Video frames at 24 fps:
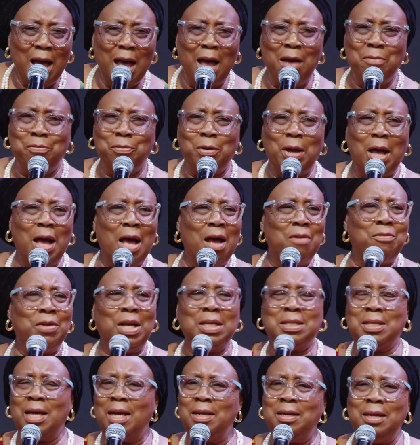I've
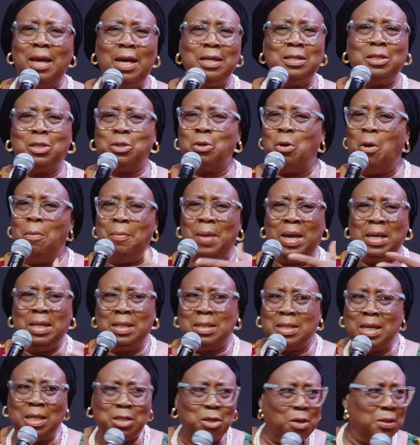attended so many
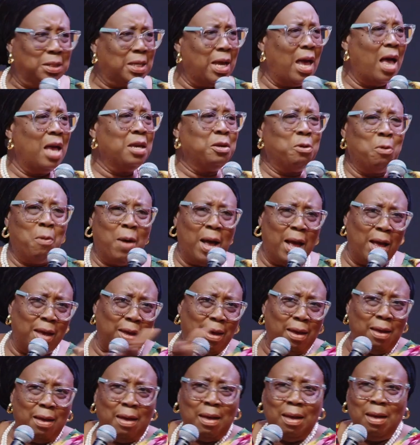sessions. Here you are
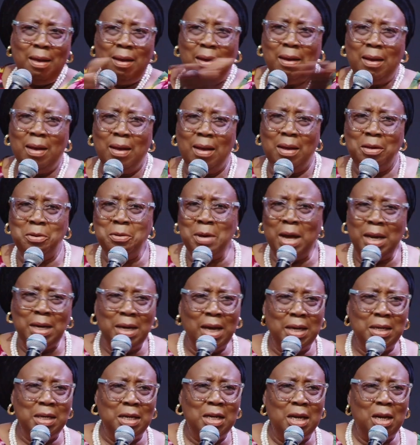here. You are
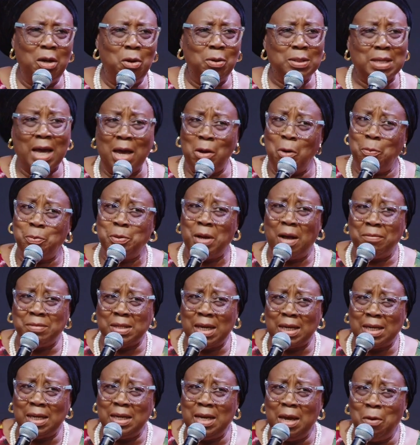learning a lot. I hope you have
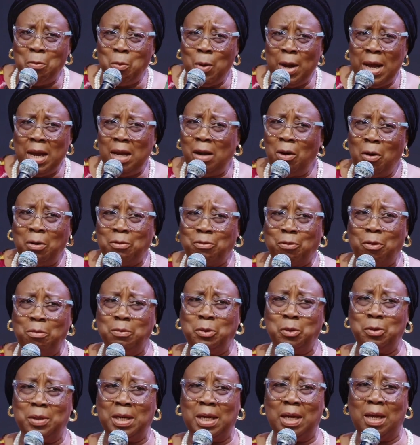taken away a lot from
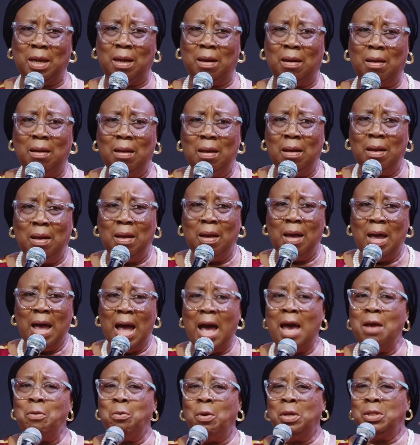today.
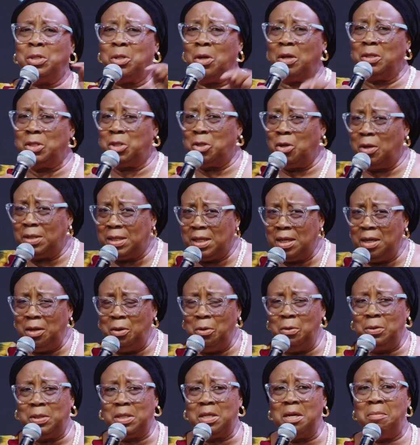I was just jotting
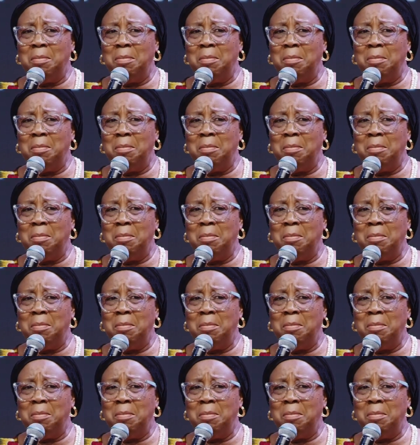notes.